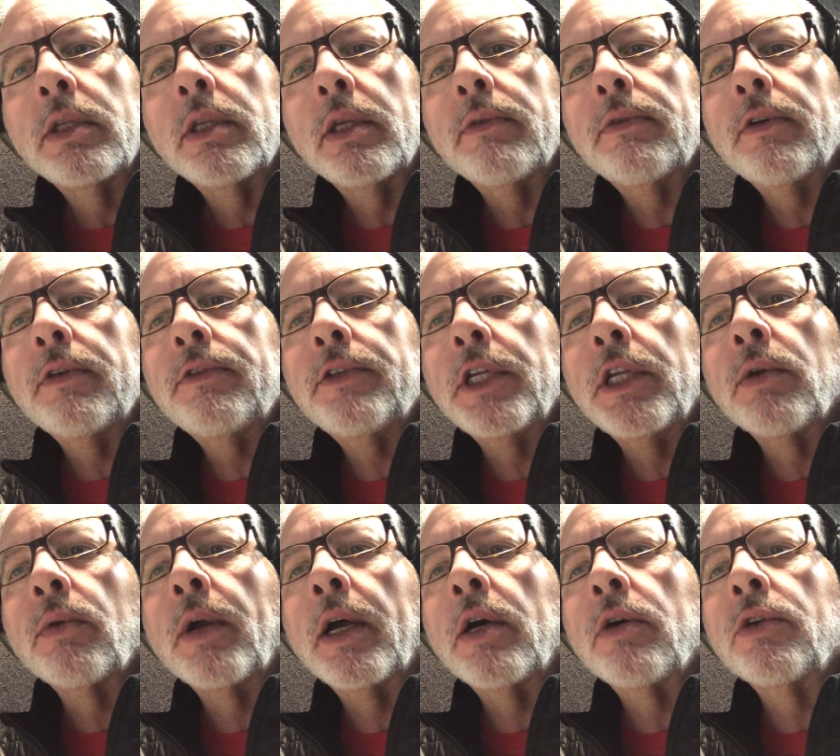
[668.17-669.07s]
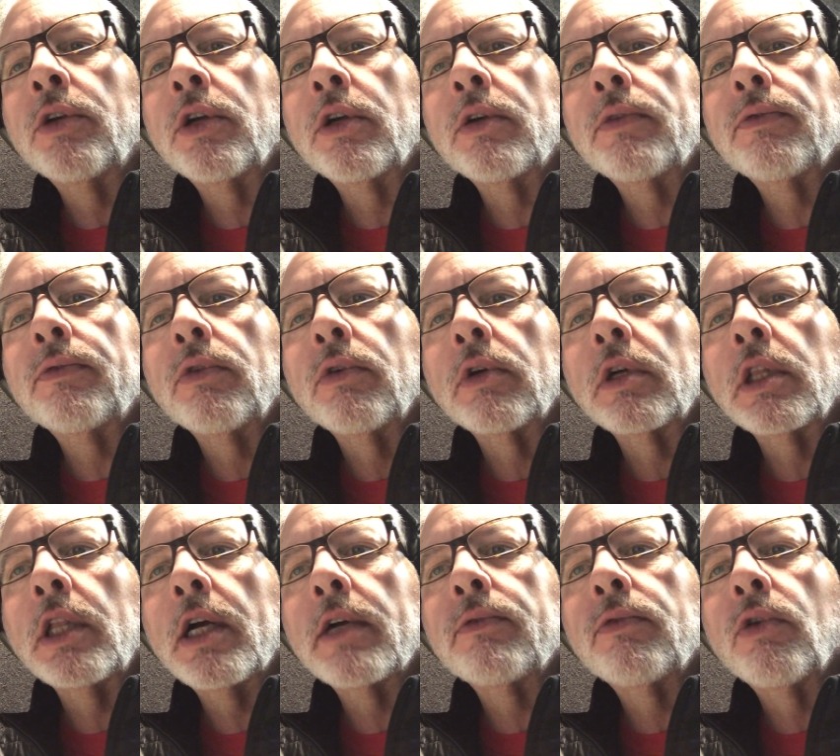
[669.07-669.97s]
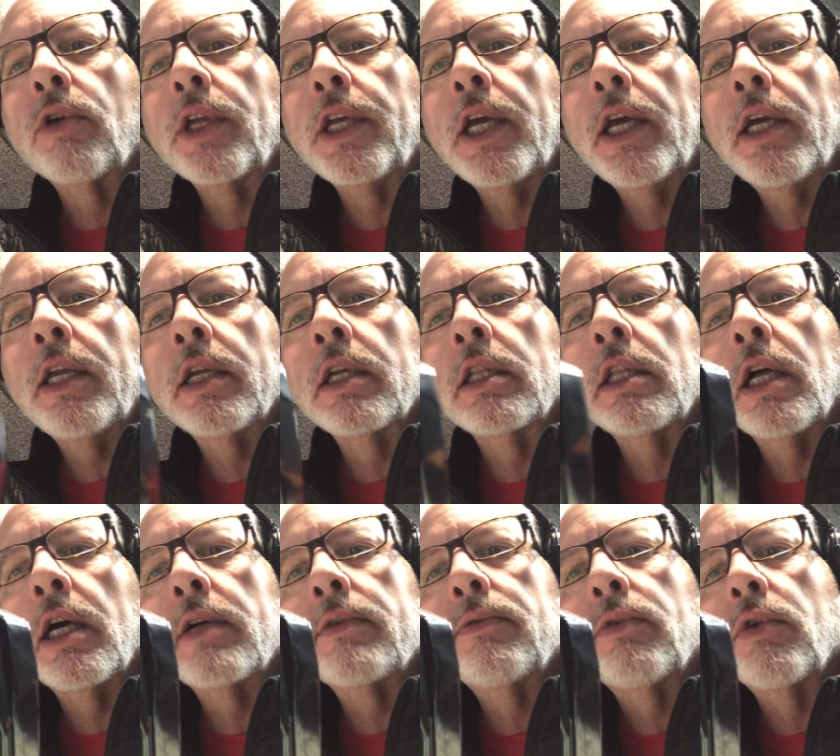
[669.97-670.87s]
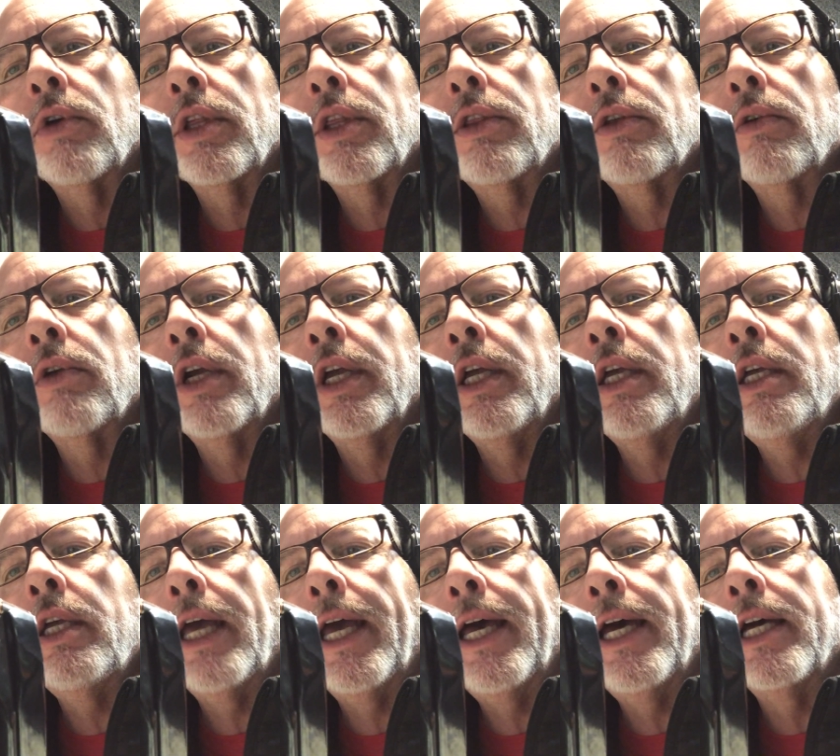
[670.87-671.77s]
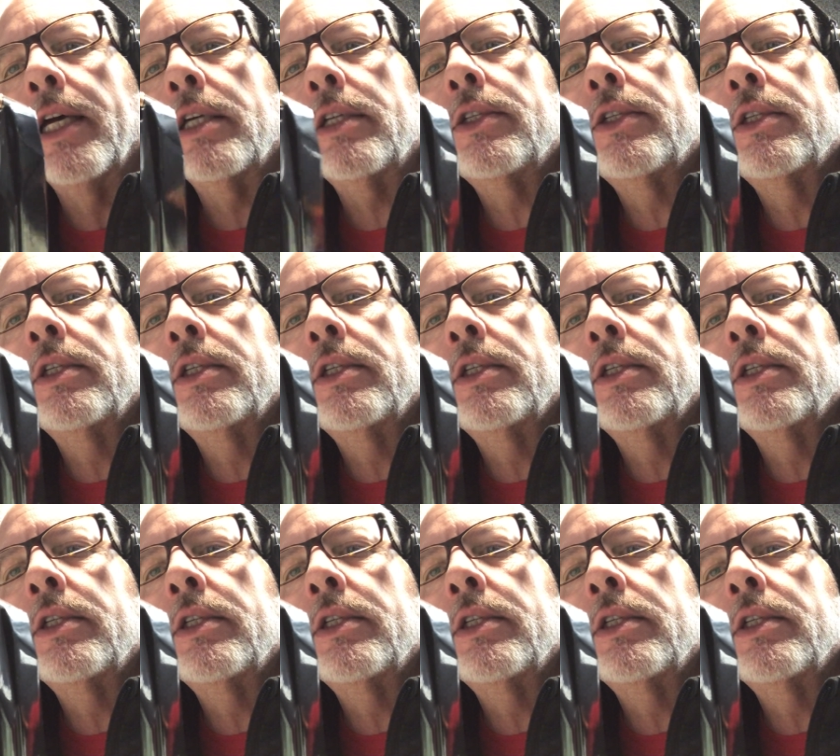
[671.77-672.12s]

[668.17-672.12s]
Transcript: The fifteen mag for Glock forty-eight and Glock forty-three X.